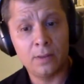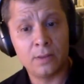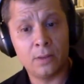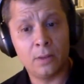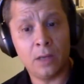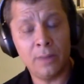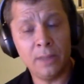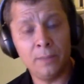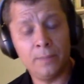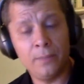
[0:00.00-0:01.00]
So, I
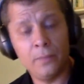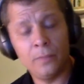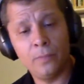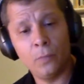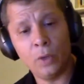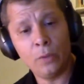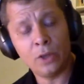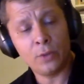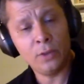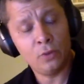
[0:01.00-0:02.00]
mean, what we are
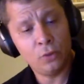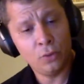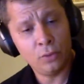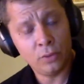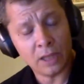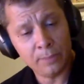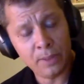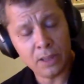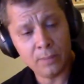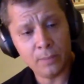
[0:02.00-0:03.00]
trying to do at
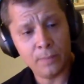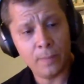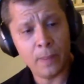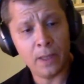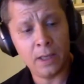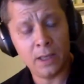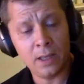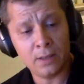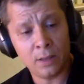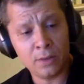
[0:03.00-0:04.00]
Beam,
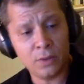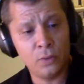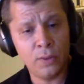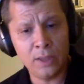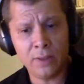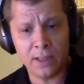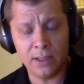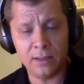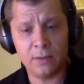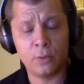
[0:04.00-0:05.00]
it's also to
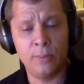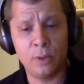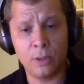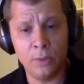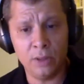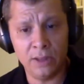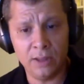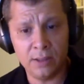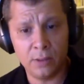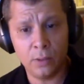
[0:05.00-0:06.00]
educate the crypto
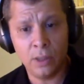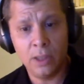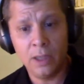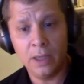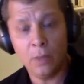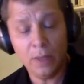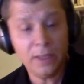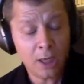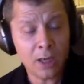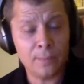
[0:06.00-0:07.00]
communities when
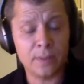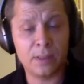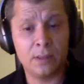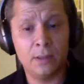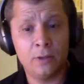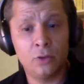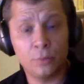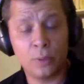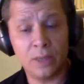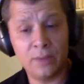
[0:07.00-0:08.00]
it comes to
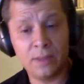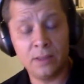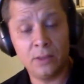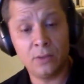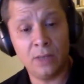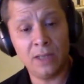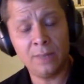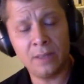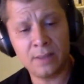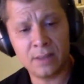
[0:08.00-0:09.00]
privacy and to let
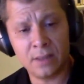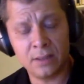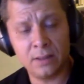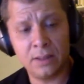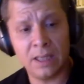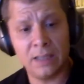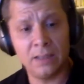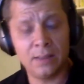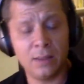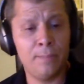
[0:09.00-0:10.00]
them understand that
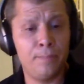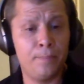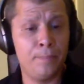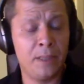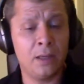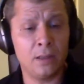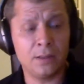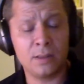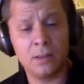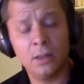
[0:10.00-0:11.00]
it's not
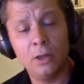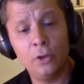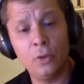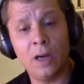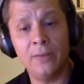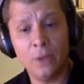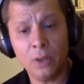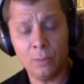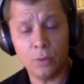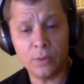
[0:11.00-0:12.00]
because you are
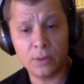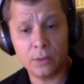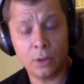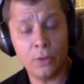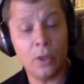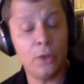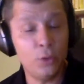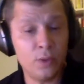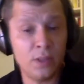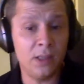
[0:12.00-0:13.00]
anonymous or you are
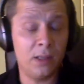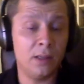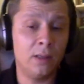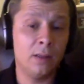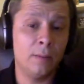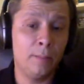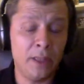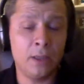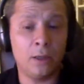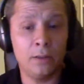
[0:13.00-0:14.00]
using
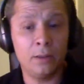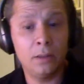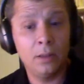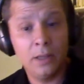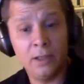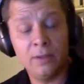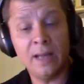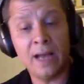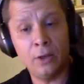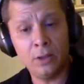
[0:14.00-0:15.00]
Bitcoin in
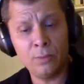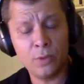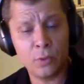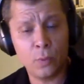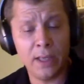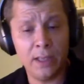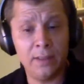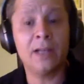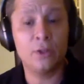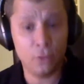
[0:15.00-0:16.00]
an anonymous way
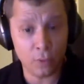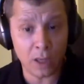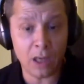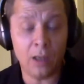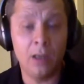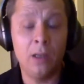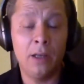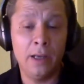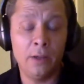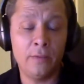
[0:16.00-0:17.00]
that you are
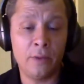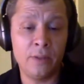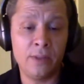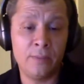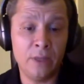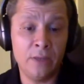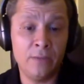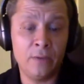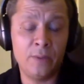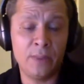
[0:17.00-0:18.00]
in a very
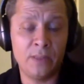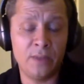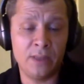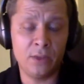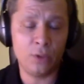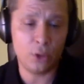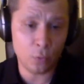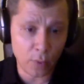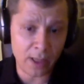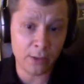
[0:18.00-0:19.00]
specific
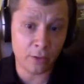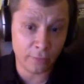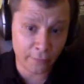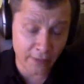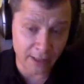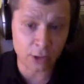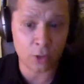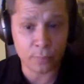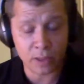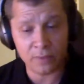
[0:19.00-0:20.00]
situation where your
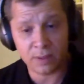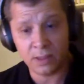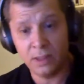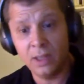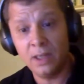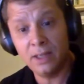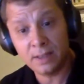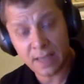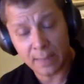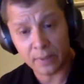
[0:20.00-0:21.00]
financial privacy is
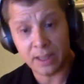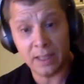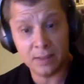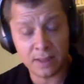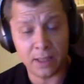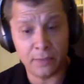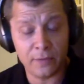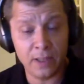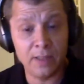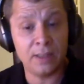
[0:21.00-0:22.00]
kept and safe.
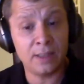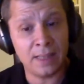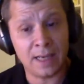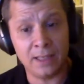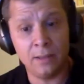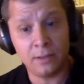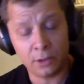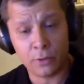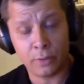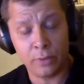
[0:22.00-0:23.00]
It's exactly the
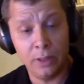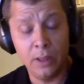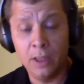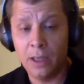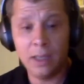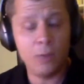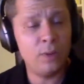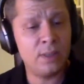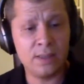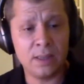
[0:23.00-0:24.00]
contrary. And I
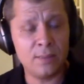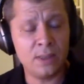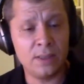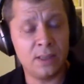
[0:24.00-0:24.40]
would say something